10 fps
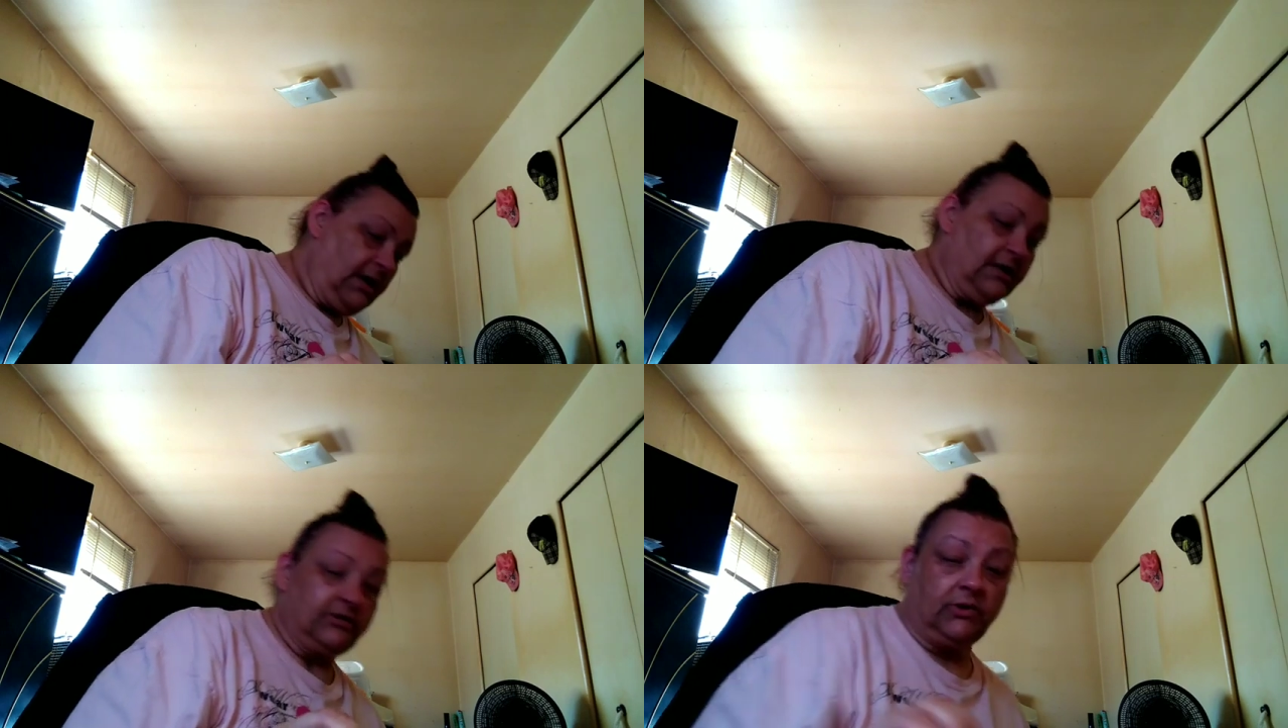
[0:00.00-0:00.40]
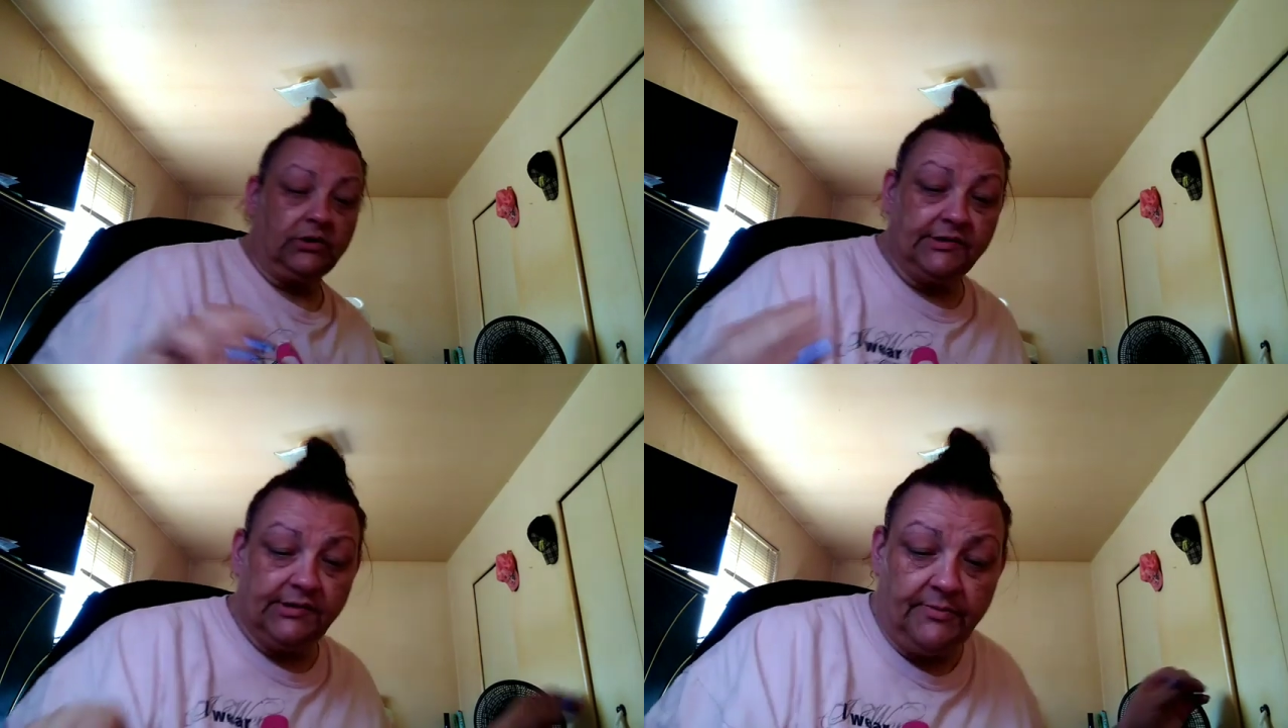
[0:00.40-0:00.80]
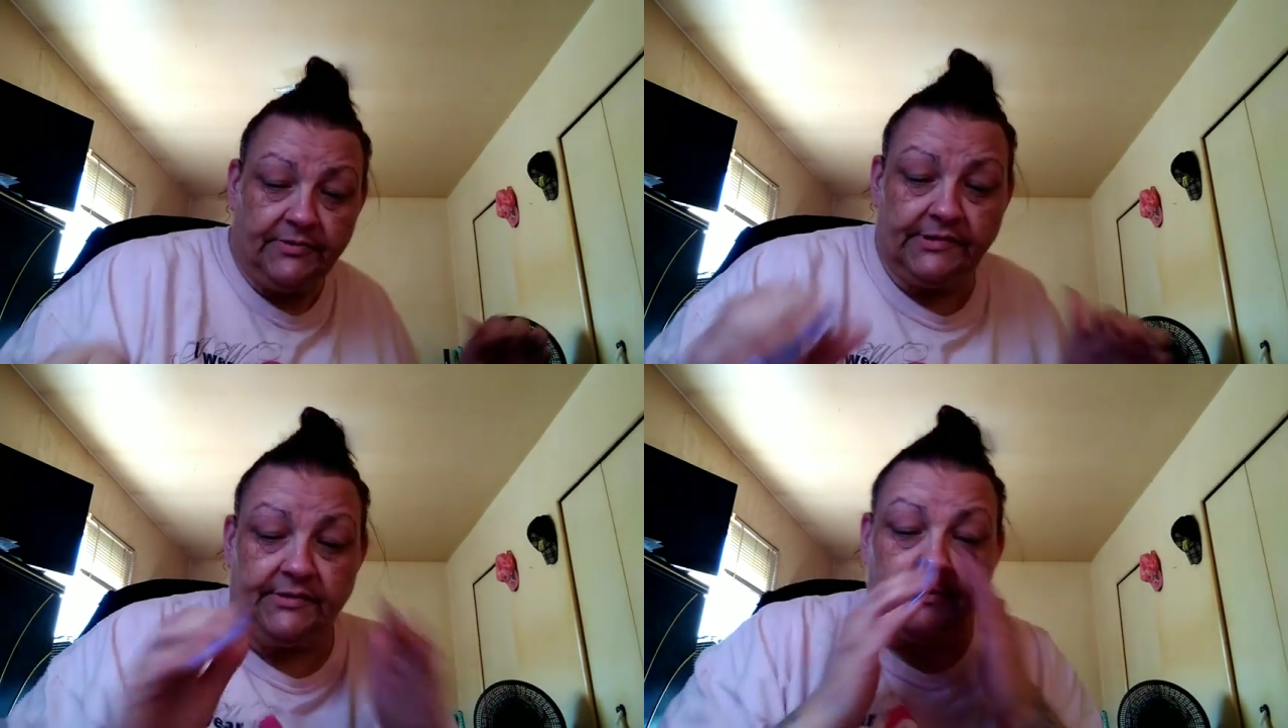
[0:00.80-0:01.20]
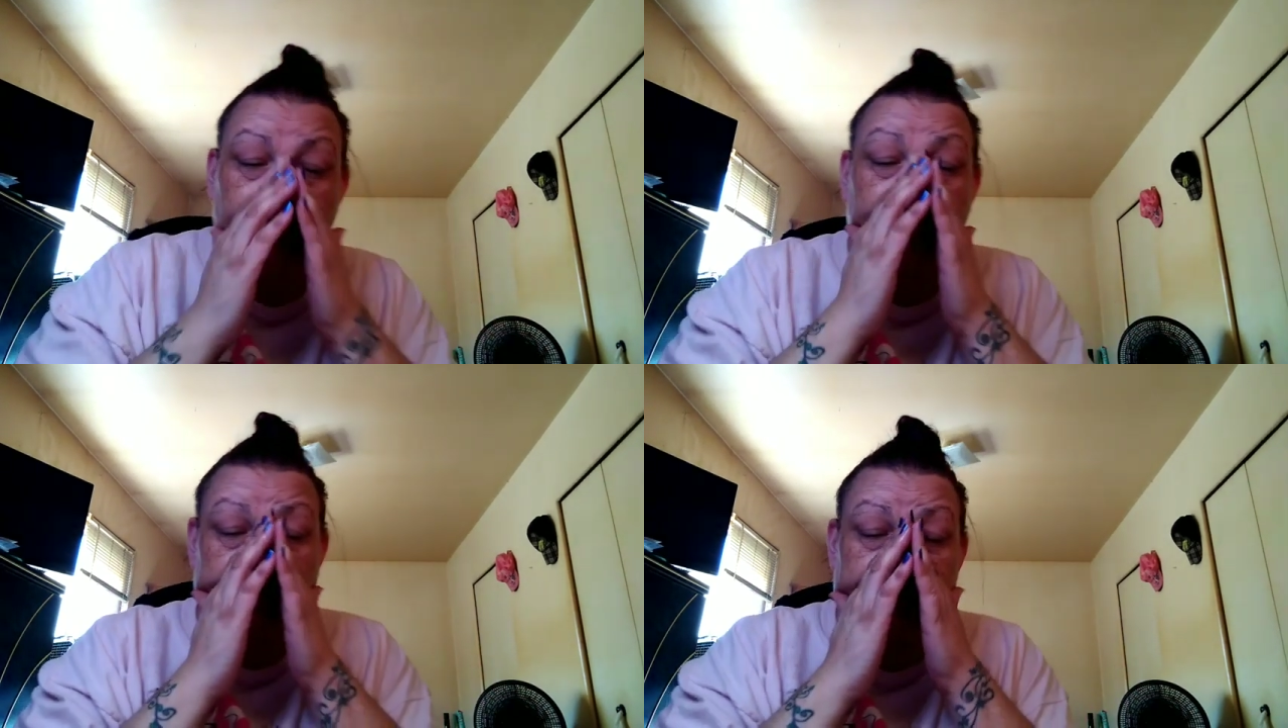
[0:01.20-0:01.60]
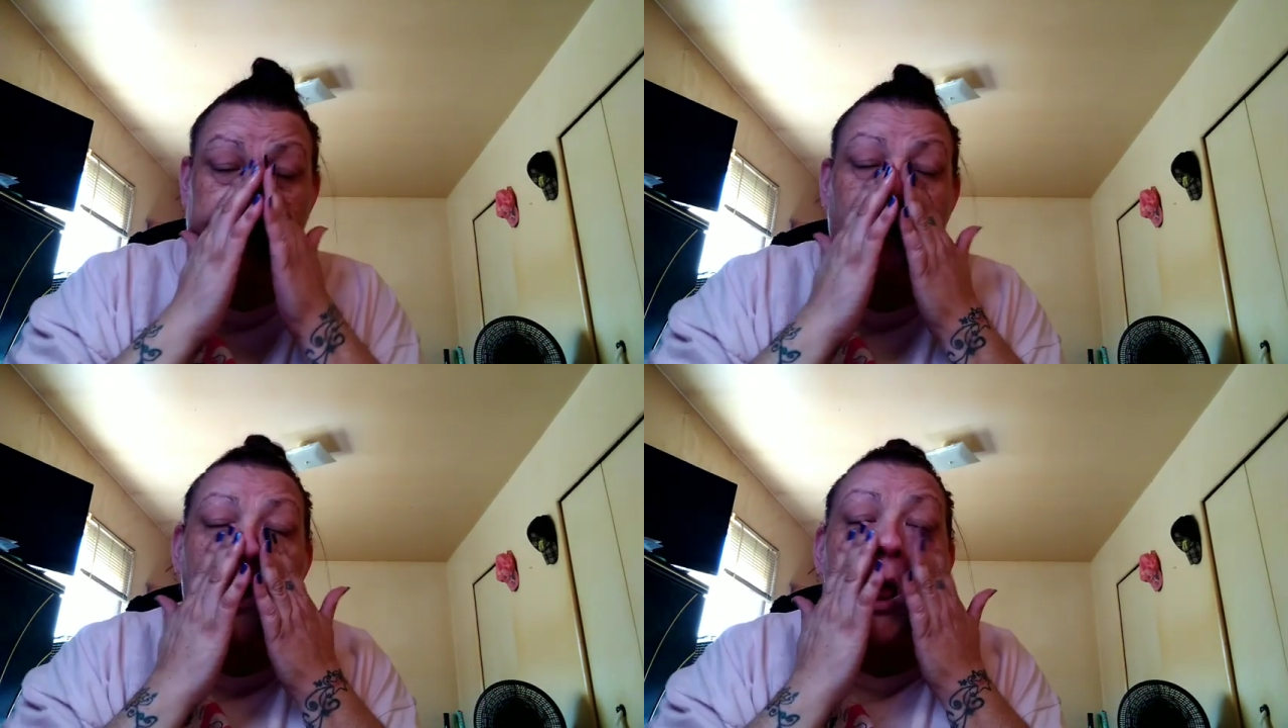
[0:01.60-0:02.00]
It tore super, super
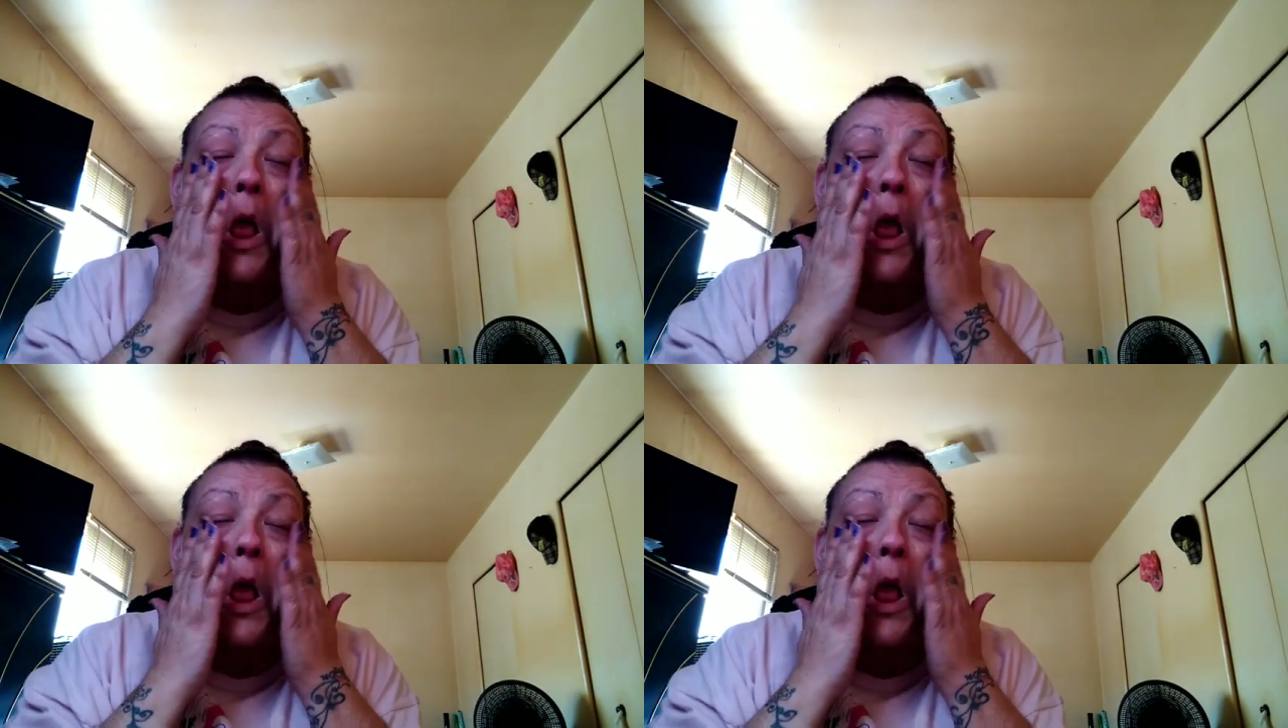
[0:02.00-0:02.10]
easy.